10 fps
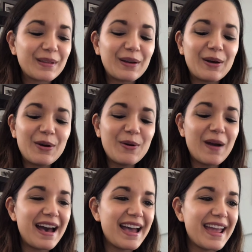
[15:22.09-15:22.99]
Oh,
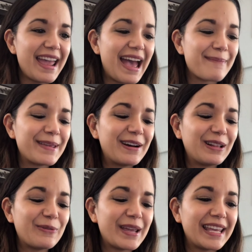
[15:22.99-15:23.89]
hi, happy
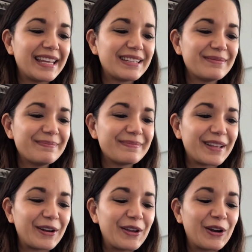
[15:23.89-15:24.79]
Halloween.
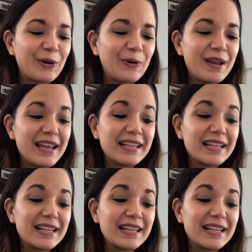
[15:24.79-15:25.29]
There you go.